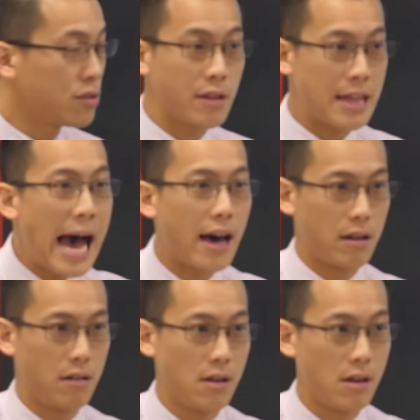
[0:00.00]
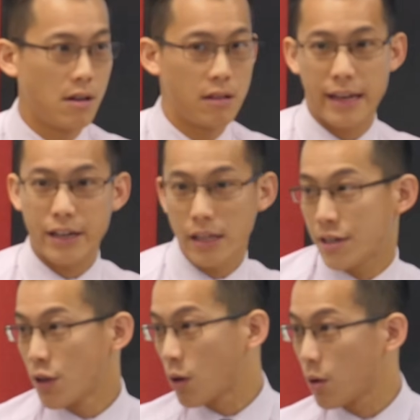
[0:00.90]
do with that? Like,
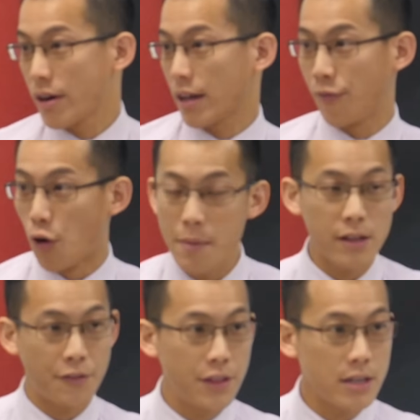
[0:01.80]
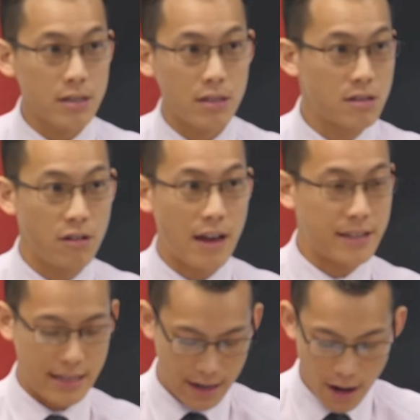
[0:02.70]
there's no quadratic formula for this, there's no
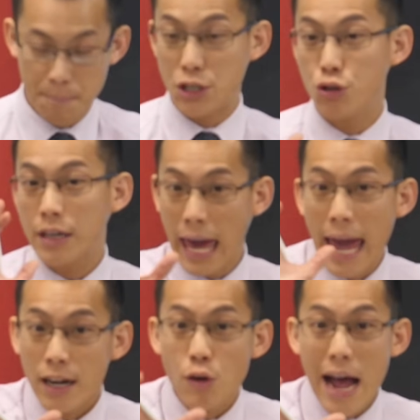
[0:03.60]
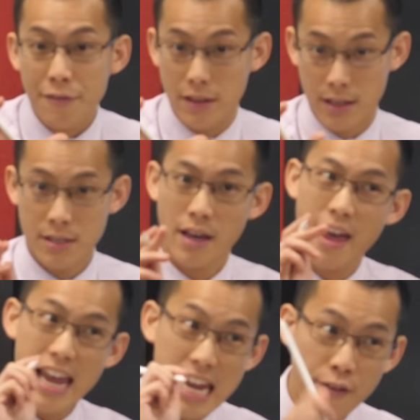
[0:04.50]
nice thing, but you can graph this
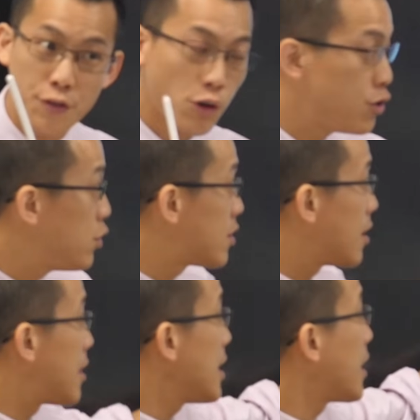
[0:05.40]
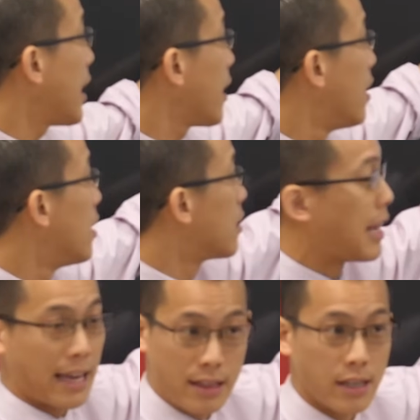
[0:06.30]
if you're used to thinking
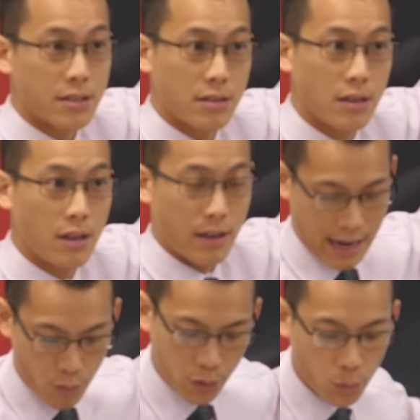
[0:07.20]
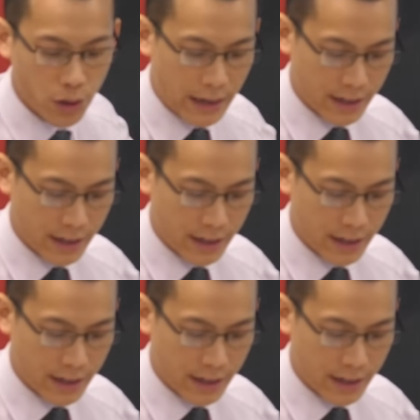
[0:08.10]
like this. Okay, we'll, we'll